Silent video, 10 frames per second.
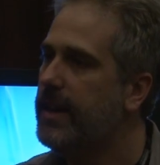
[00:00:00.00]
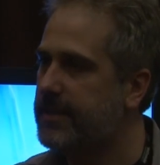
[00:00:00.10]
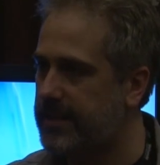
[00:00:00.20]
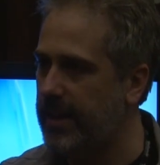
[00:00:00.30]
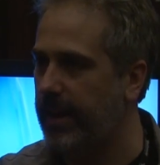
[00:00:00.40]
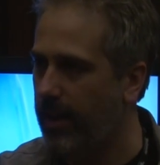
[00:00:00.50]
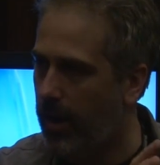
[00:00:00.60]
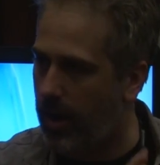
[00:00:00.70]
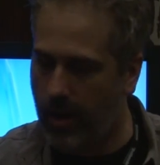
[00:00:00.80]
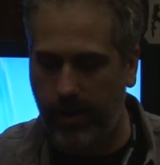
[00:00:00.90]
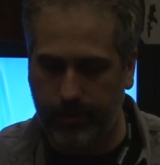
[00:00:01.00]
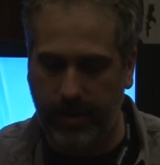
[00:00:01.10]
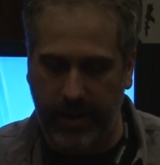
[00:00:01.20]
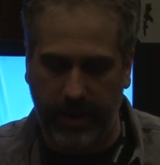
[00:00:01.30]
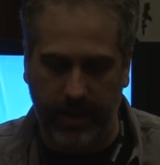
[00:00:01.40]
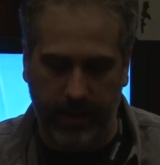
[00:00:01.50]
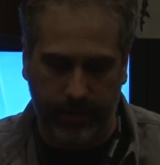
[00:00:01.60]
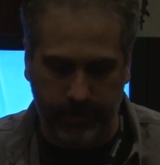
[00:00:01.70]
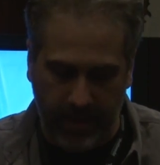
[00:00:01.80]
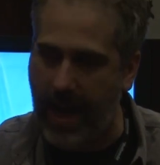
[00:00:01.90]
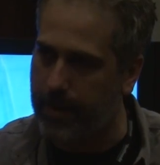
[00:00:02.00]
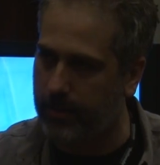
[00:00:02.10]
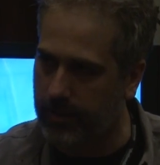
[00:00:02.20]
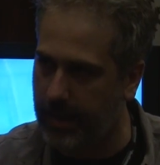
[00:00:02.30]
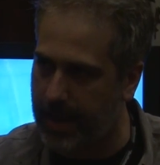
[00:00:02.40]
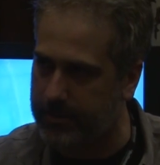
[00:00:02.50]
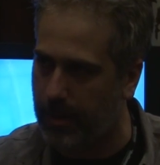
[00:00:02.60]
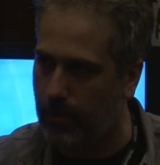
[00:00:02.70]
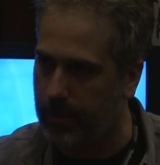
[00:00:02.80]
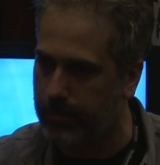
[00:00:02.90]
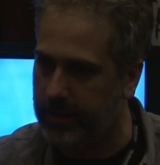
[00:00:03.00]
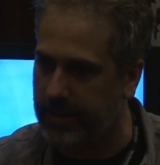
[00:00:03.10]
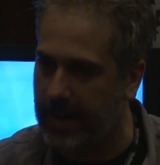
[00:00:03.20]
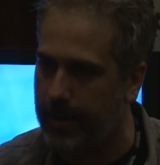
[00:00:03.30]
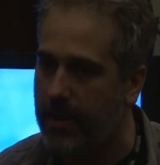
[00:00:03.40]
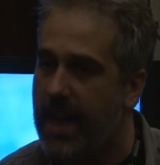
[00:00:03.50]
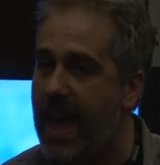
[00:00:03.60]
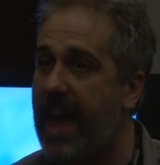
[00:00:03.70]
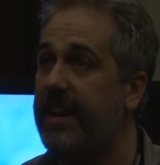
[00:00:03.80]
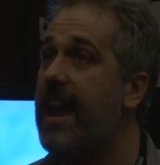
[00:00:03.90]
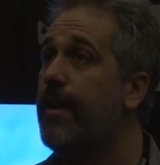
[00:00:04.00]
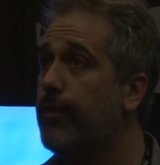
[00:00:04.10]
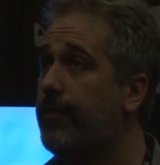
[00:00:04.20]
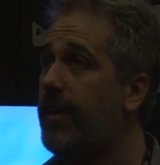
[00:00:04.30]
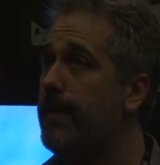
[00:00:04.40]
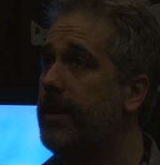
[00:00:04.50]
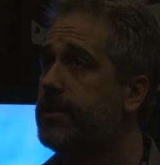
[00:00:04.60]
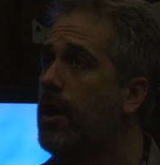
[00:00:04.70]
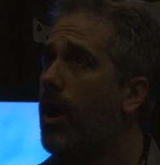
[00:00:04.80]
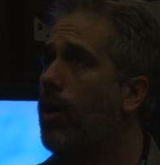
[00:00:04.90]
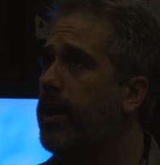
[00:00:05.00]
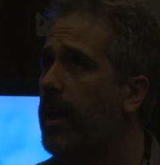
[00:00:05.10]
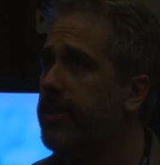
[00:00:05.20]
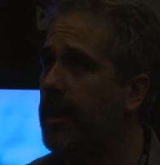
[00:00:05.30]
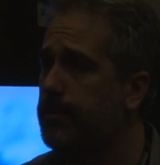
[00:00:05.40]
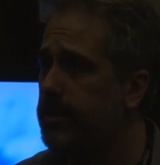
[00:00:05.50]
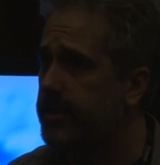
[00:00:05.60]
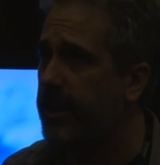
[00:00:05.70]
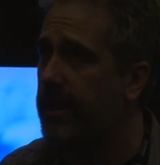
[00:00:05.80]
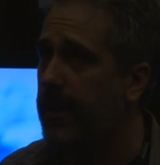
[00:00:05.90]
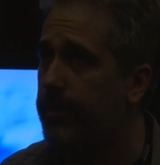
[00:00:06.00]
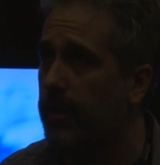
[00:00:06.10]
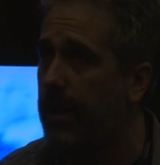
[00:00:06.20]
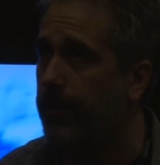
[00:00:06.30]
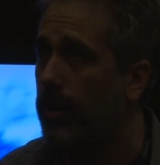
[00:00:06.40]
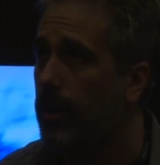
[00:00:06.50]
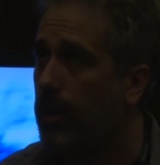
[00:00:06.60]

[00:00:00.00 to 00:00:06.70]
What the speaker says: sitting on my lap, on the laptop while I'm playing the game, and every 5 minutes, okay, I think I'm to the second half of the level,